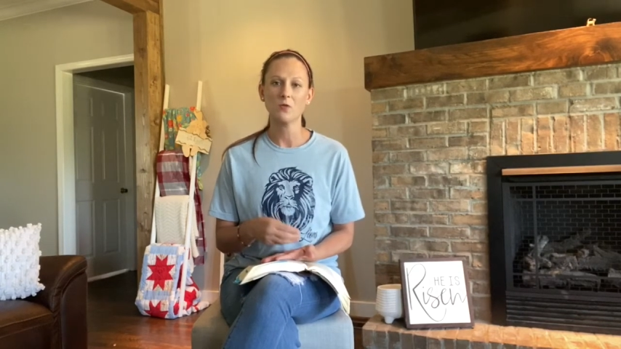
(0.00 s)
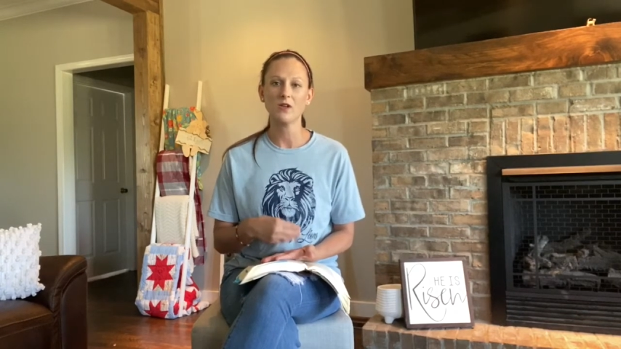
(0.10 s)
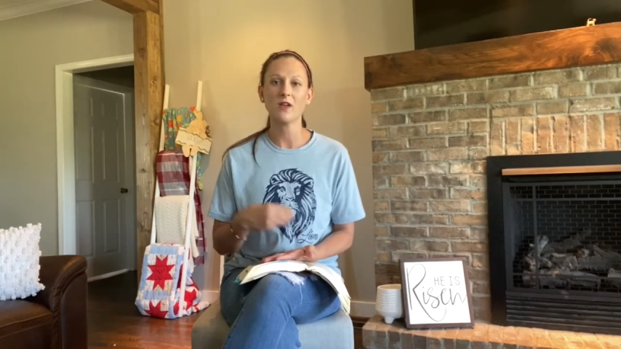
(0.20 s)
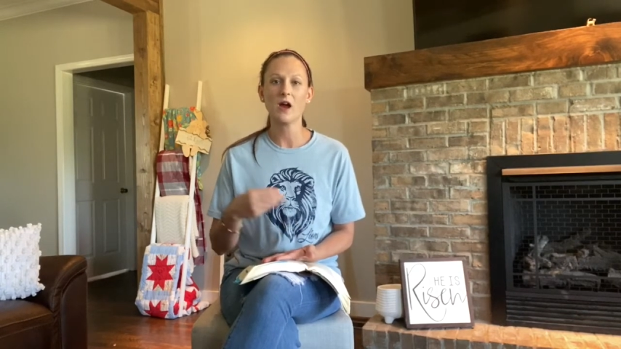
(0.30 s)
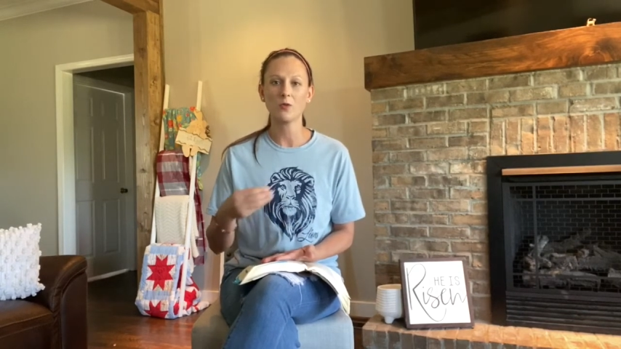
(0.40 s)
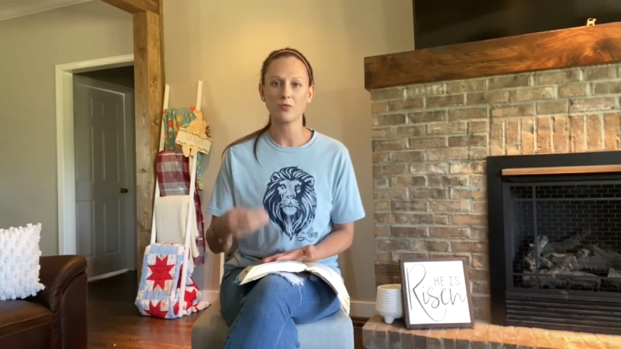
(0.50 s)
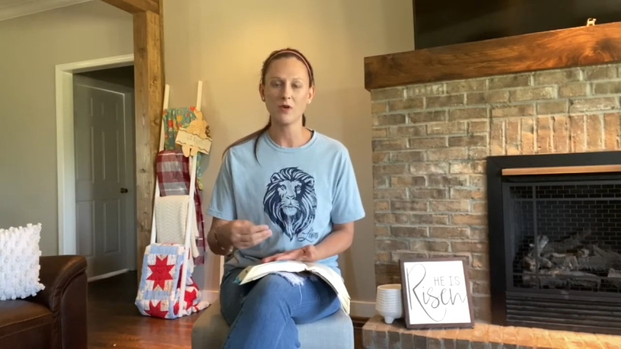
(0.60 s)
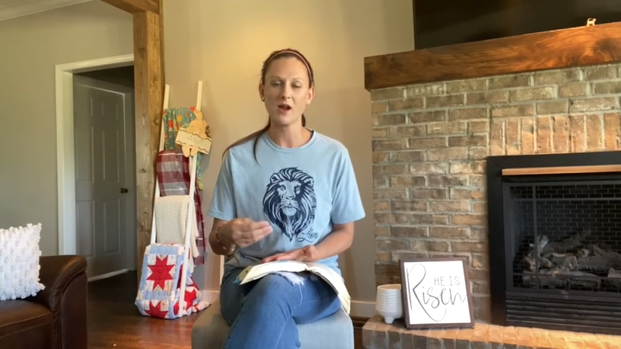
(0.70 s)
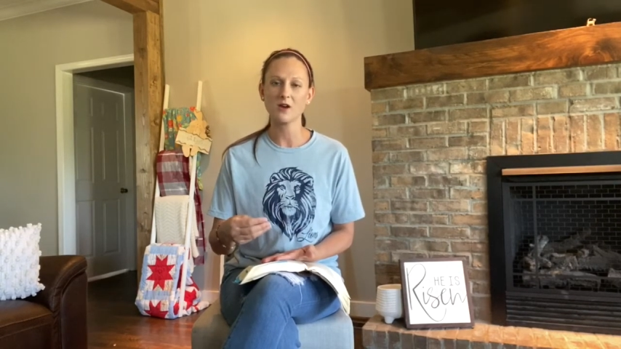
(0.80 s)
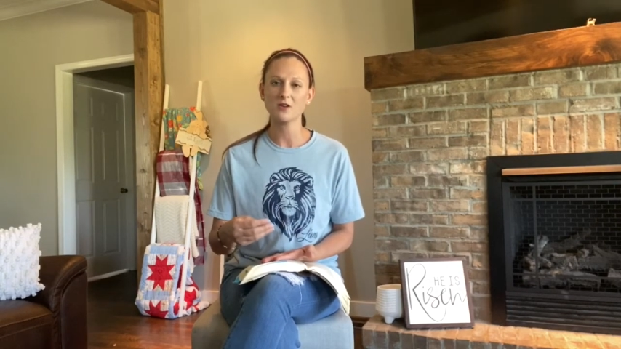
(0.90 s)
with our
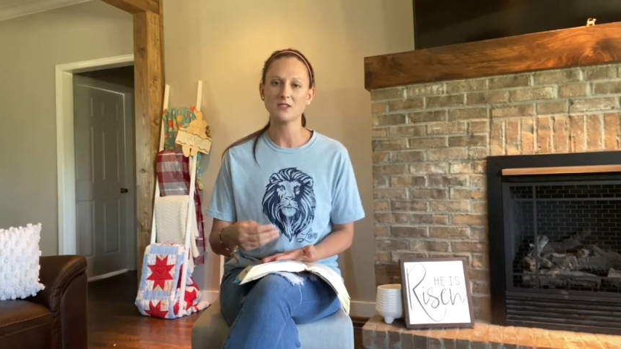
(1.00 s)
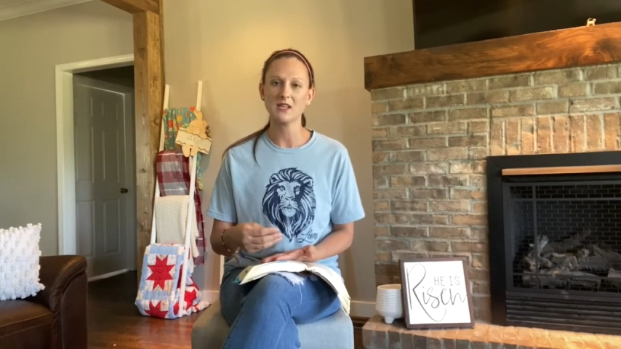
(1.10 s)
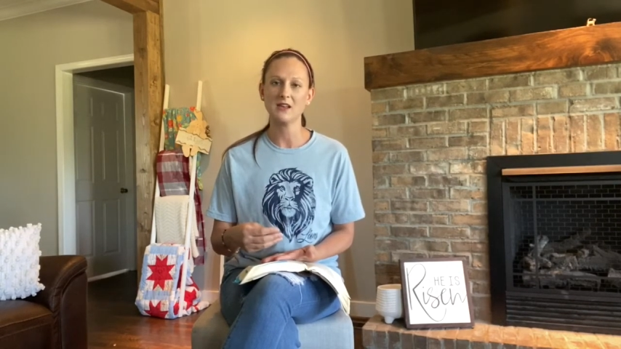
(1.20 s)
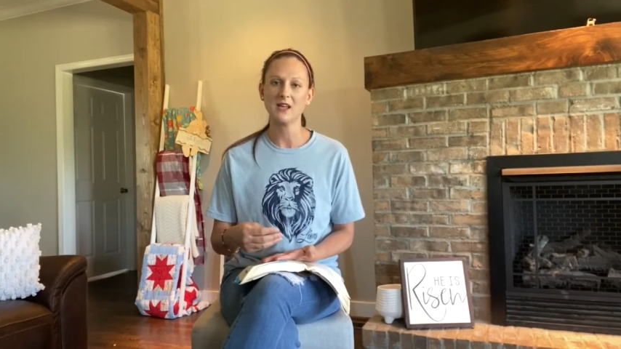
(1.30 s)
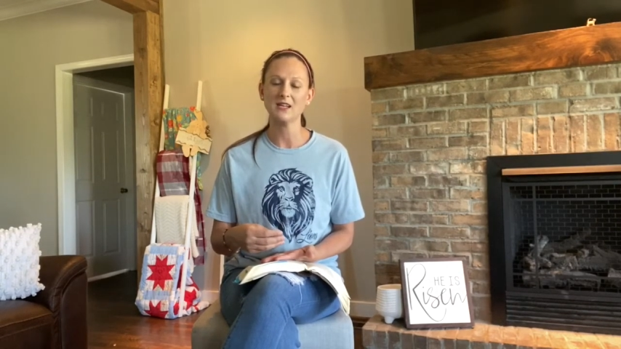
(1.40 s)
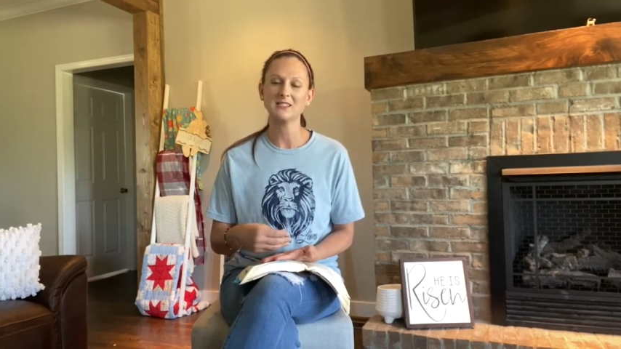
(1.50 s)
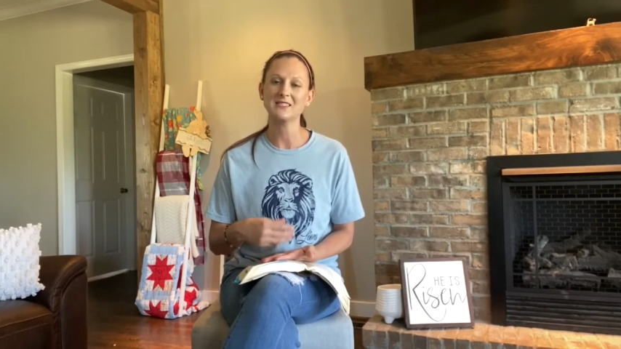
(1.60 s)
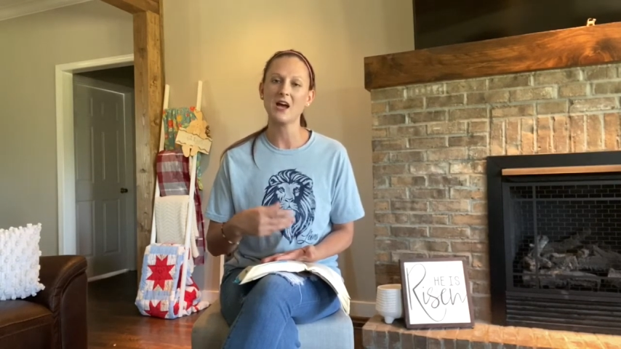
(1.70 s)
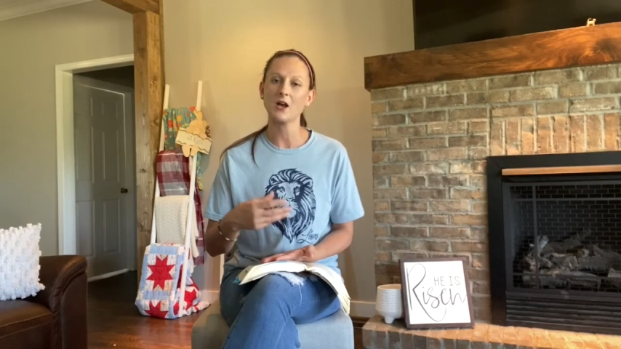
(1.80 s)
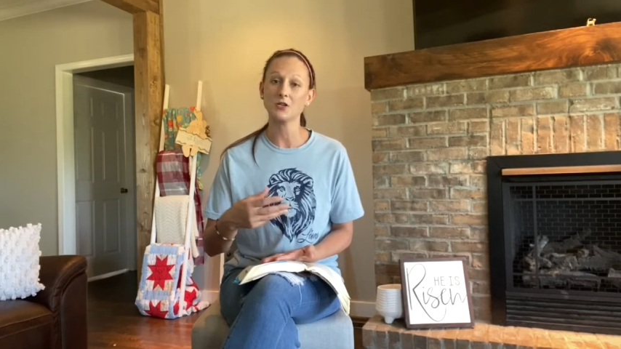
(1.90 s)
prayers and He
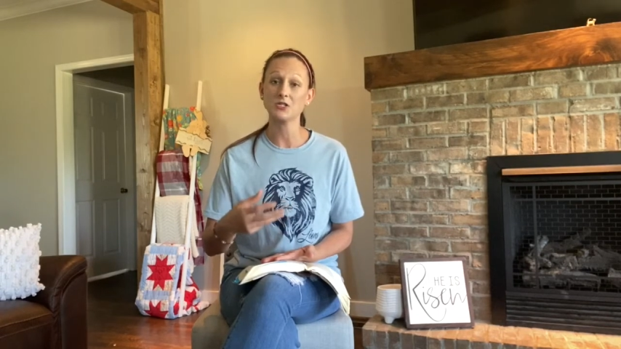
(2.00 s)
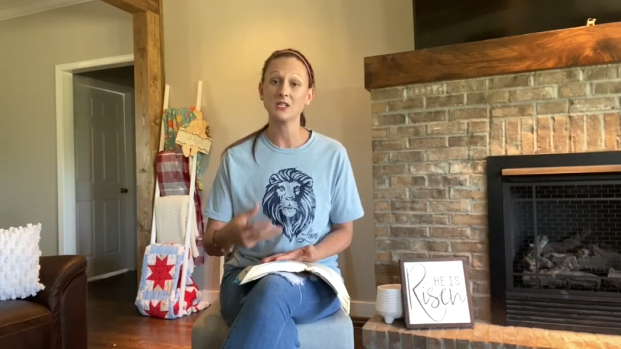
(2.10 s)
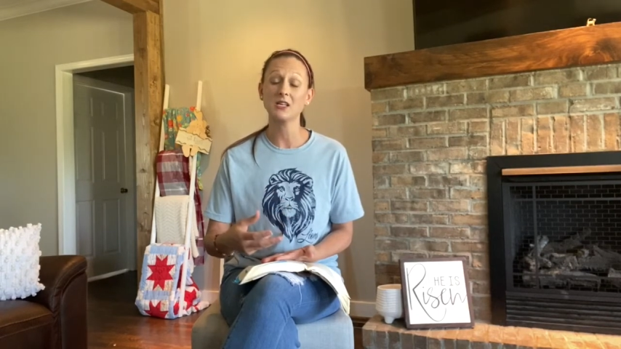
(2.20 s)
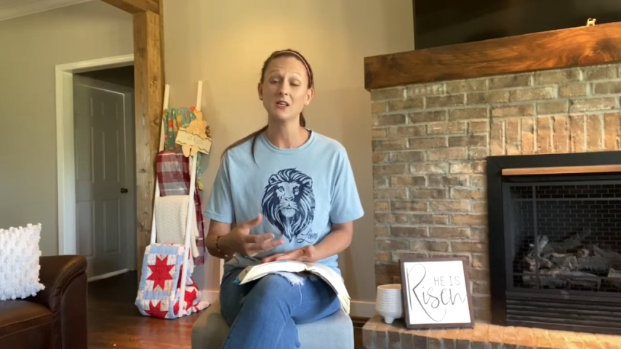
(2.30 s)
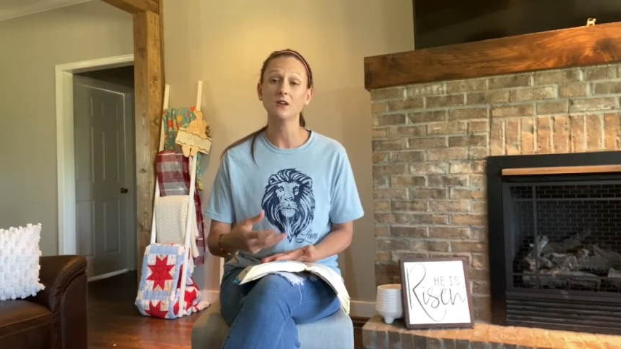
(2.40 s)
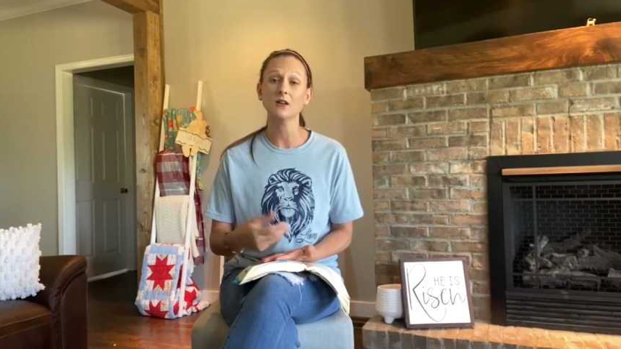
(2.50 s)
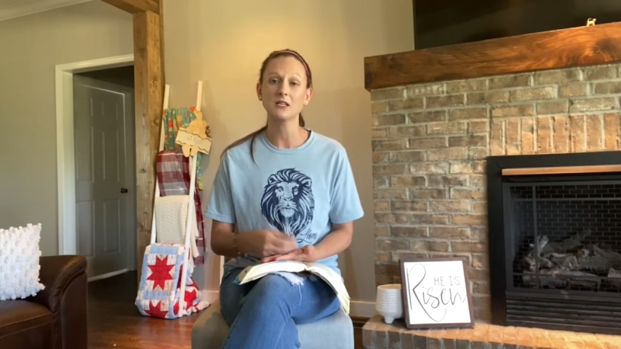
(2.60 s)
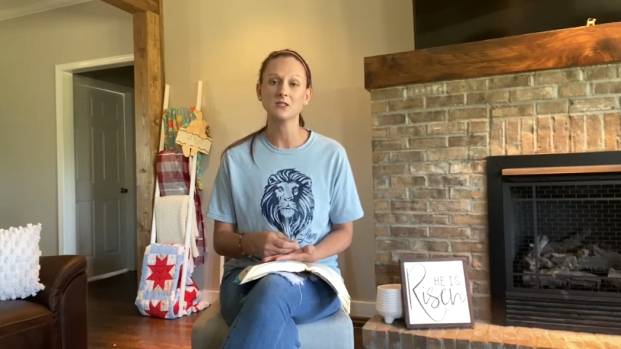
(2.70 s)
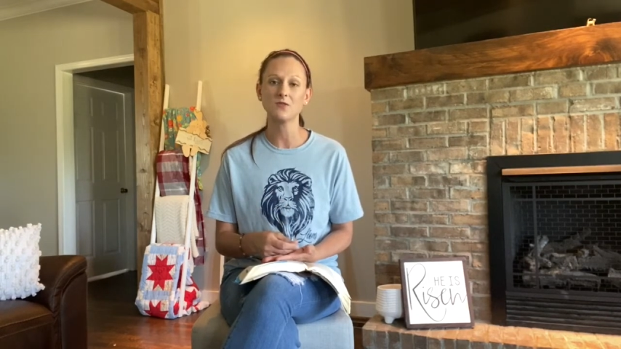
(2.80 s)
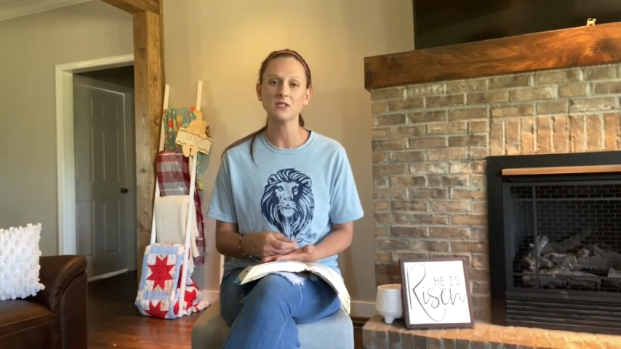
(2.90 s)
desires to heal
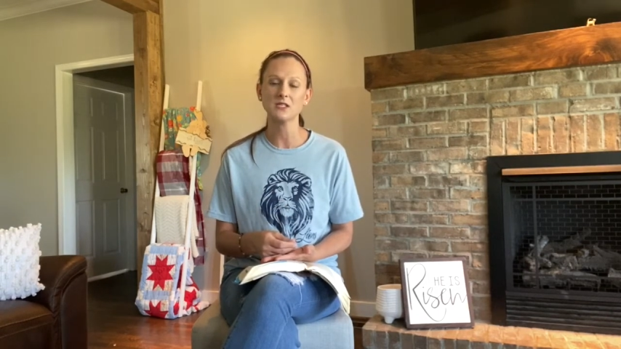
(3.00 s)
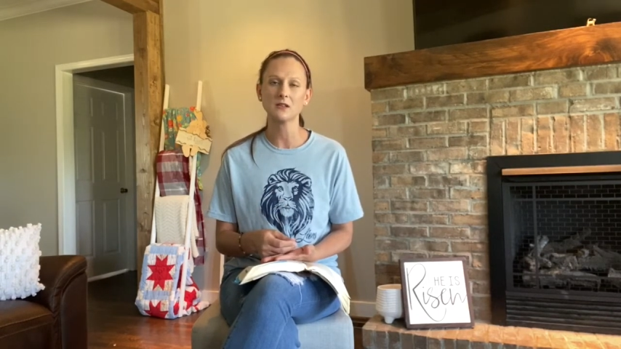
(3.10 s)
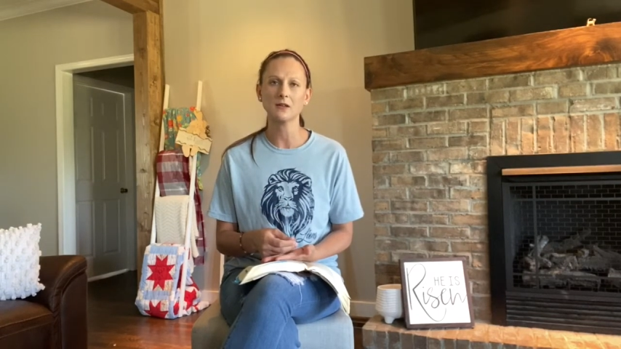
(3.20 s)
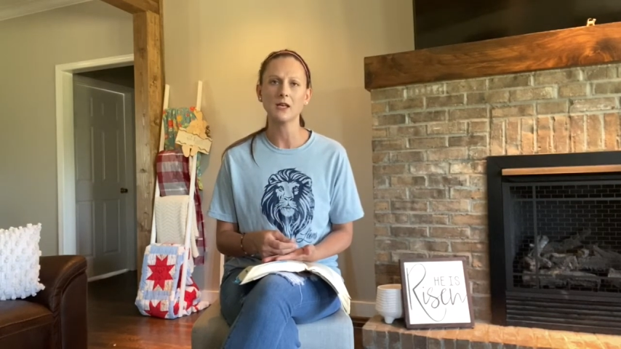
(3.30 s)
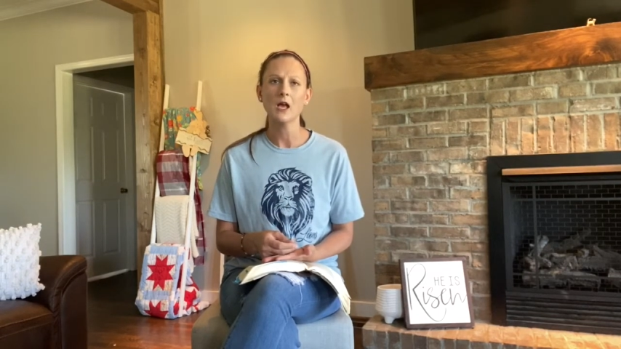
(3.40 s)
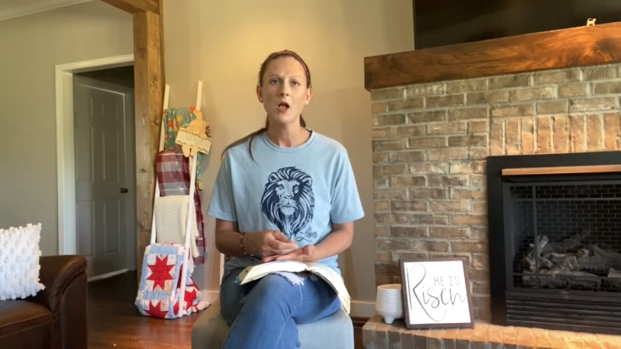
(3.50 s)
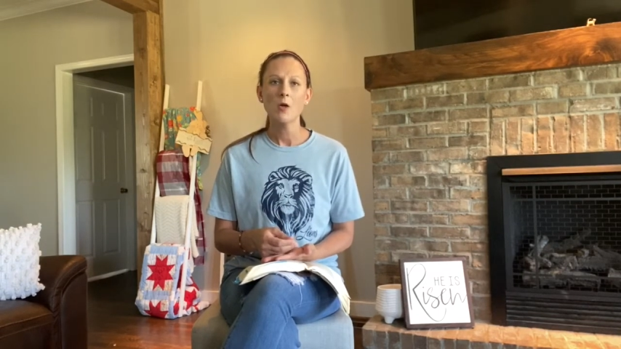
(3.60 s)
us physically.